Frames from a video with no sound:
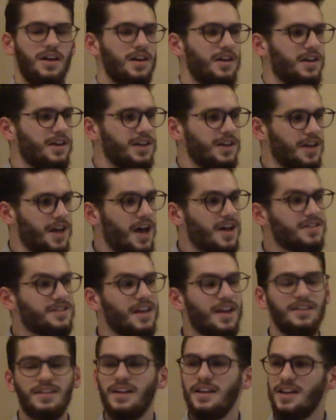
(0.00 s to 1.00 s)
Ilyas
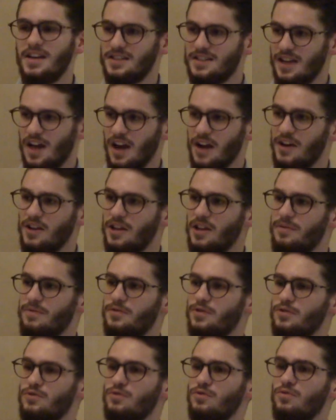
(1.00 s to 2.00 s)
and Elisha
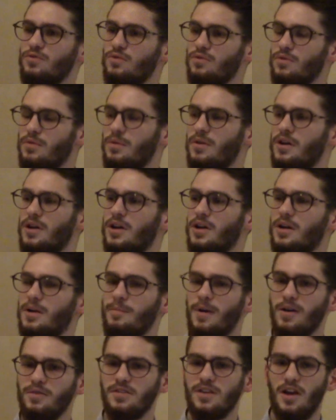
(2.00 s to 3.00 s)
left to
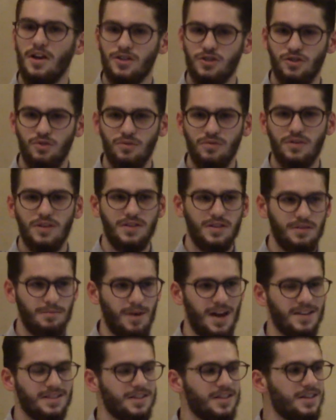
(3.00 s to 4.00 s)
Mount Qasyun in
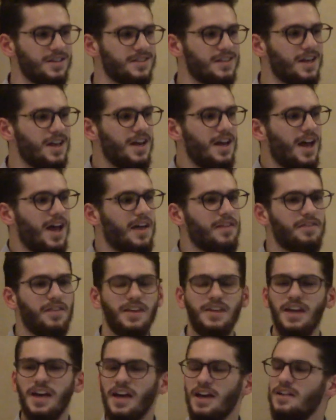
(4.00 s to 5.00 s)
Damascus, and
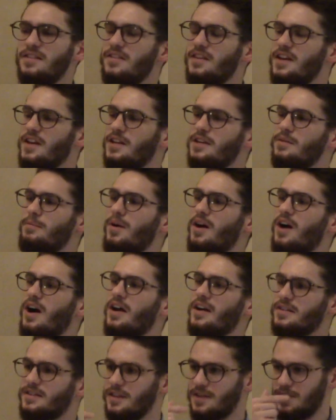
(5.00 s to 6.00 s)
they hid in
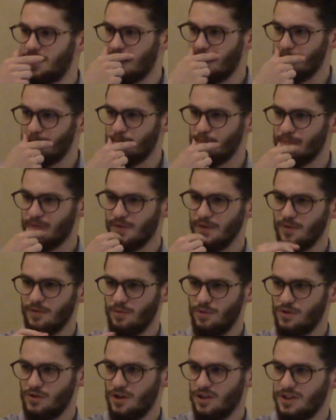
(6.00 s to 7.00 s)
Magharat al-Dam.
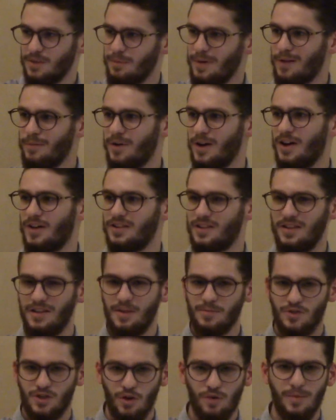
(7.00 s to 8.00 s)
We talked about Magharat
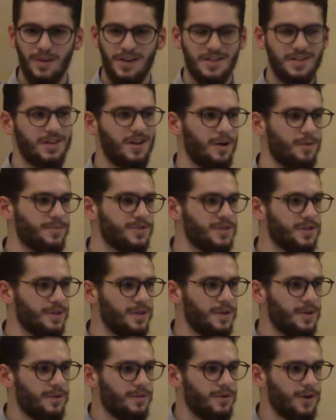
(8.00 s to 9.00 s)
al-Dam so many times,
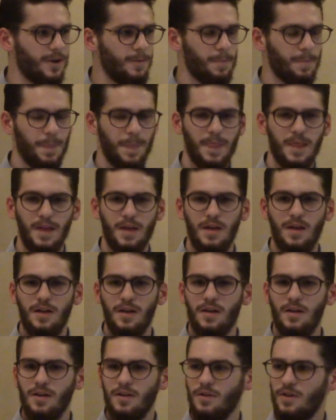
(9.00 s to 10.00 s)
right?
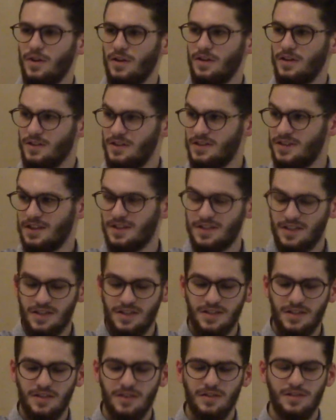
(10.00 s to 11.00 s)
And it
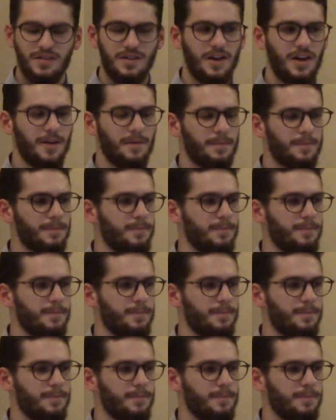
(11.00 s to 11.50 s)
exists till today.